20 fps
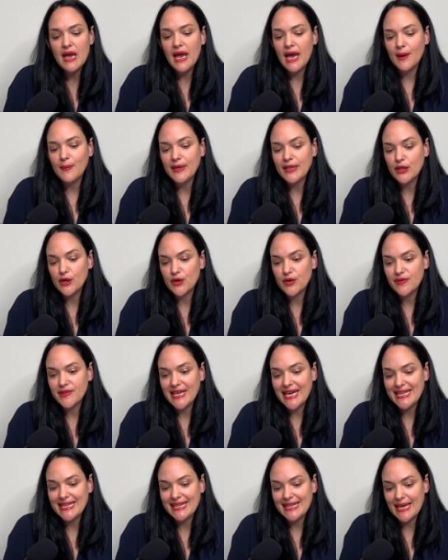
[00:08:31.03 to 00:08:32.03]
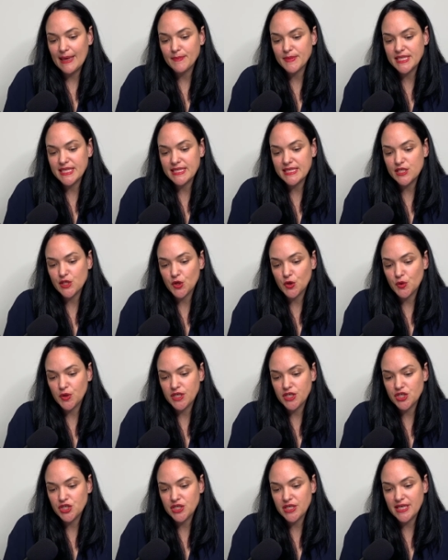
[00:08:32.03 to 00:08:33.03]
And we learned that leptin
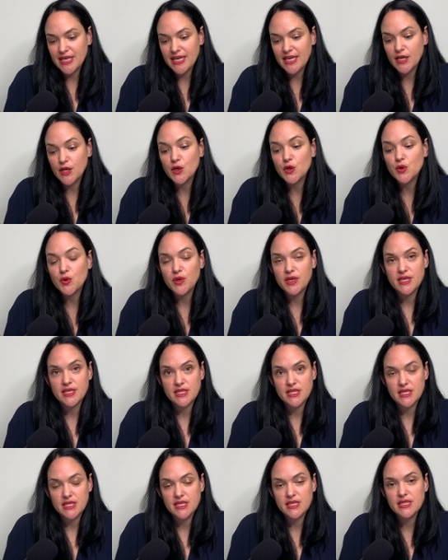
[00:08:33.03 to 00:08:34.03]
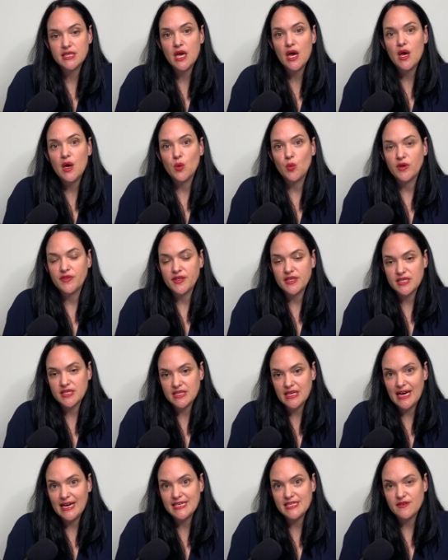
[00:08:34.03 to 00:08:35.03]
secretion increases with the
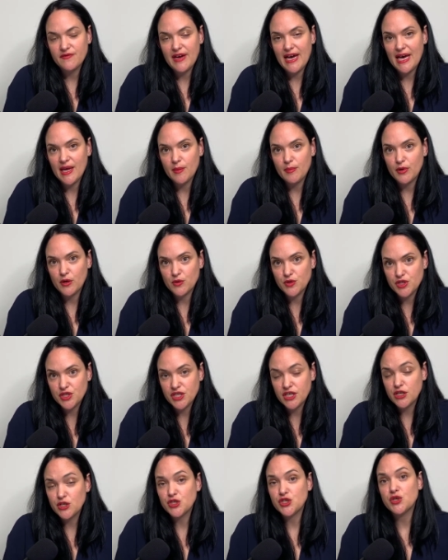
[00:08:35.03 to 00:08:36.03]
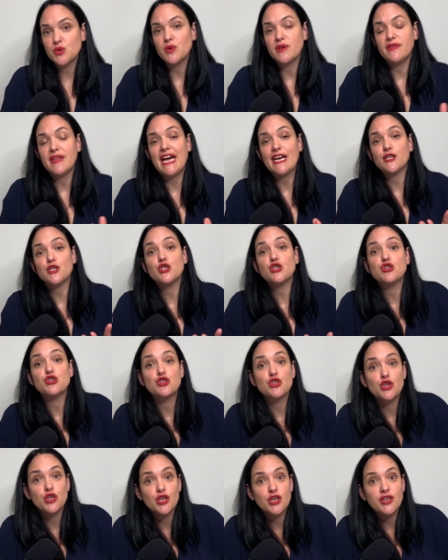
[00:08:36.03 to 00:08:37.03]
size of adipose tissue, and that
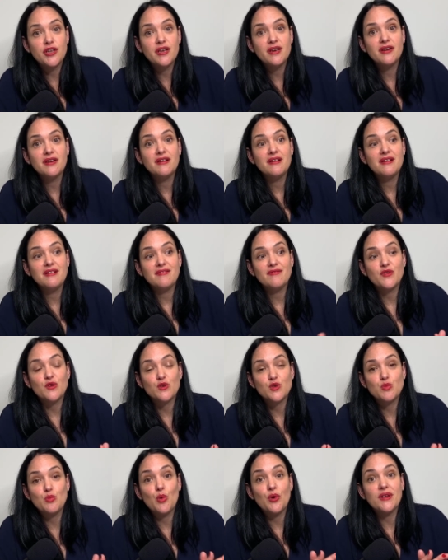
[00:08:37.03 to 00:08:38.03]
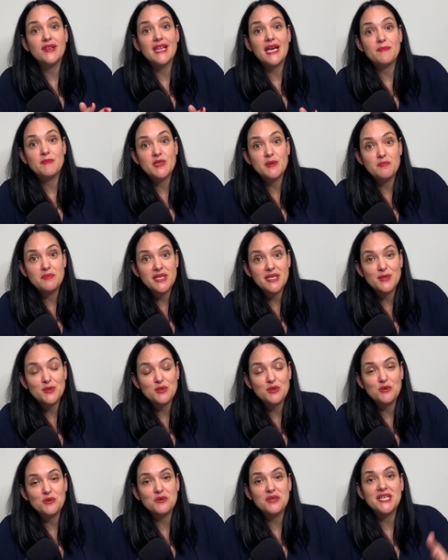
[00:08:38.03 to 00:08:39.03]
there's more leptin being
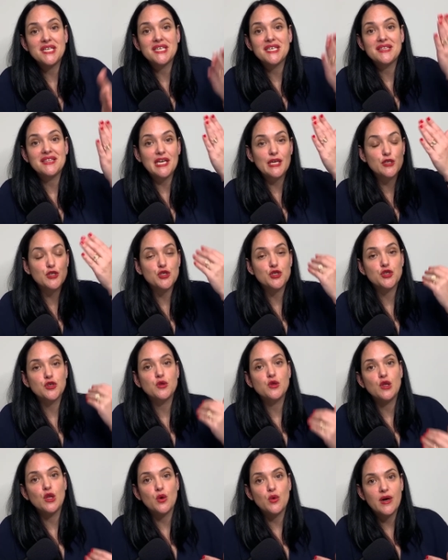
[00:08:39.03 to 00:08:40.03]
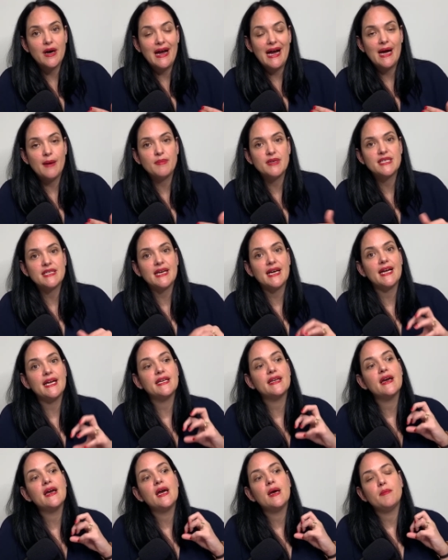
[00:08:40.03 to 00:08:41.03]
secreted, that should lower
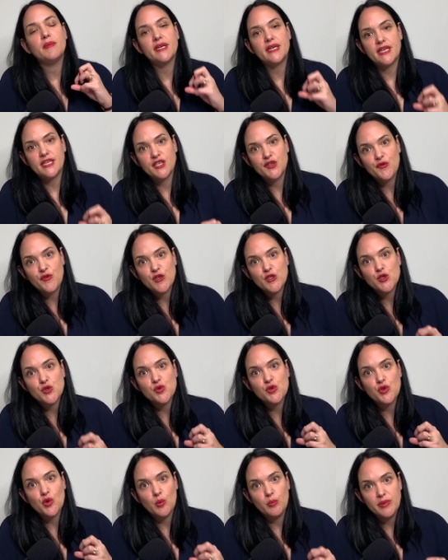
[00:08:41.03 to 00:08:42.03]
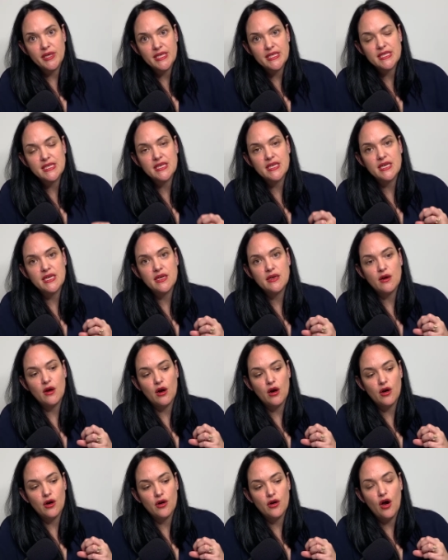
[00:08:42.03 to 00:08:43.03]
appetite, but individuals with obesity
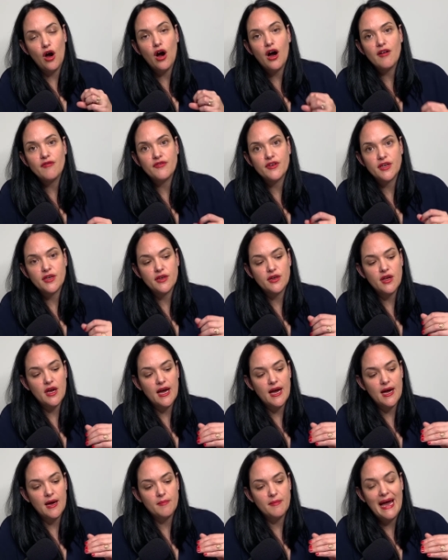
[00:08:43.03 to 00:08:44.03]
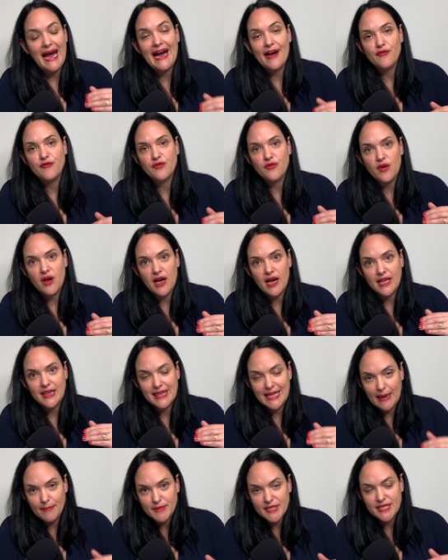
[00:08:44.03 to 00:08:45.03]
are often have a
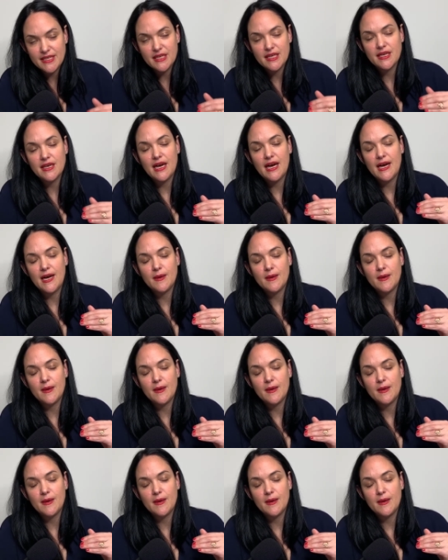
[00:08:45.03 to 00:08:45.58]
leptin